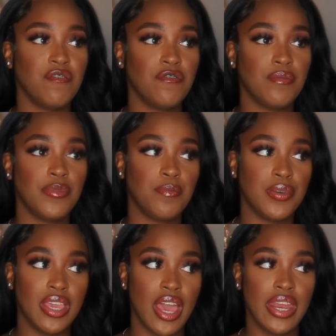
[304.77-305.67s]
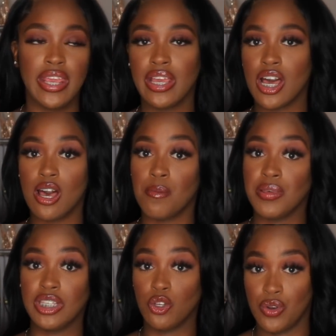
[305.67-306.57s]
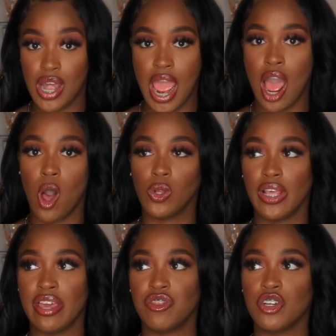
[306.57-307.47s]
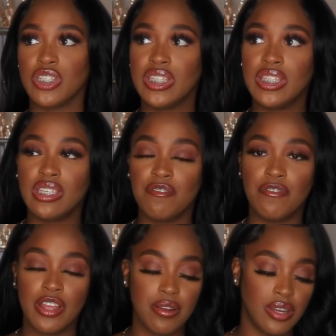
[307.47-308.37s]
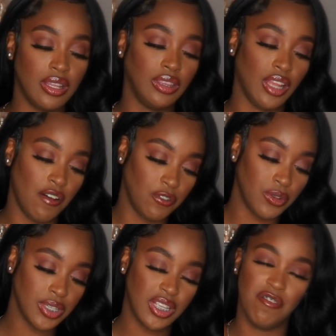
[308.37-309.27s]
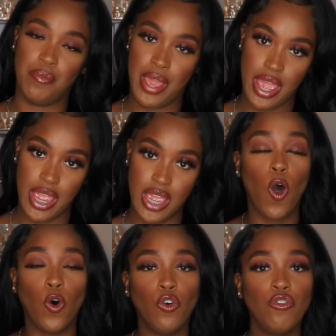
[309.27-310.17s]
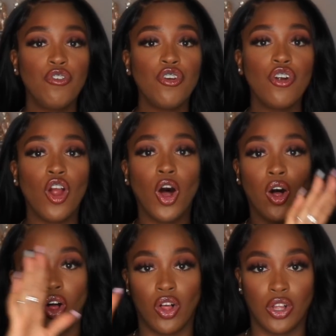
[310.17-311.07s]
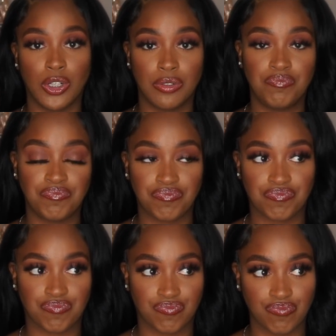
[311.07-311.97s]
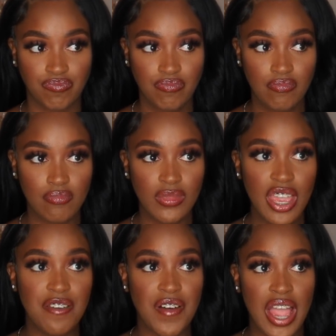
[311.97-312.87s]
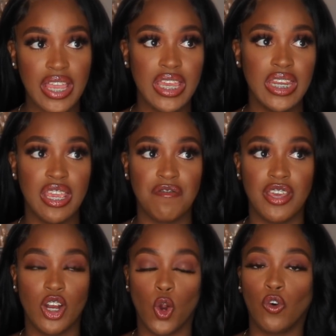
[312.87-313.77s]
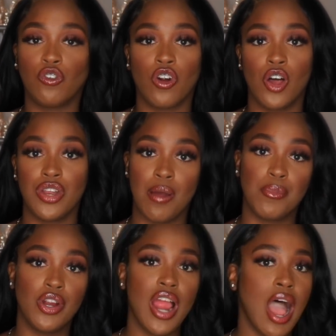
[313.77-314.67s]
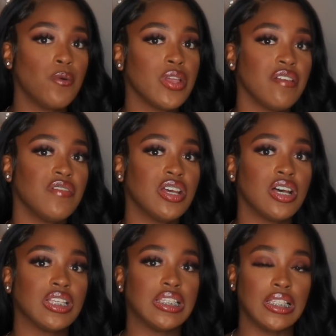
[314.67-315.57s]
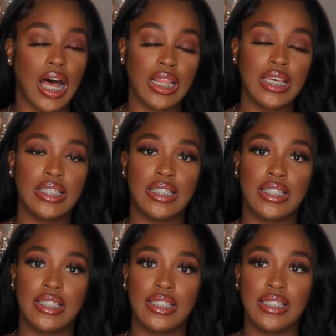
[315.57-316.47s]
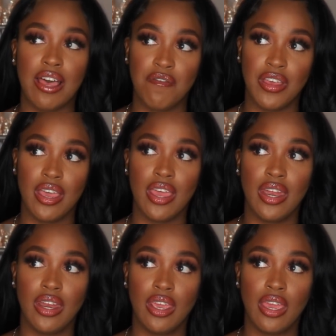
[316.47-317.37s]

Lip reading: from the beginning up until now. Like, there's different levels of pain. Overall, if I can give it an overall number, I would give it a solid 7